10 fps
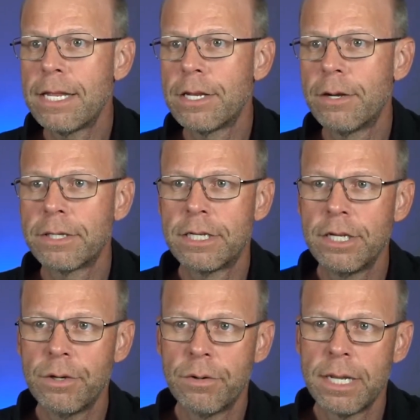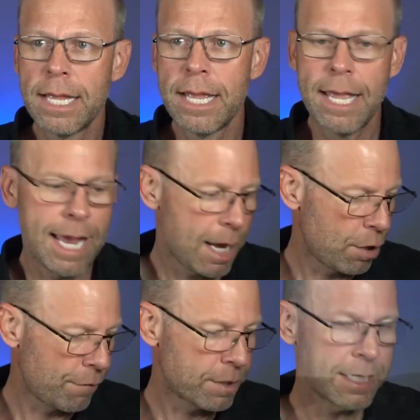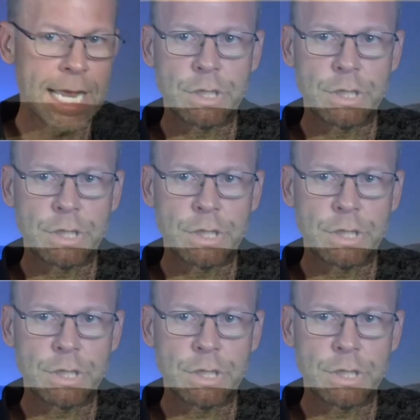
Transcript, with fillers: you know what to do head over to that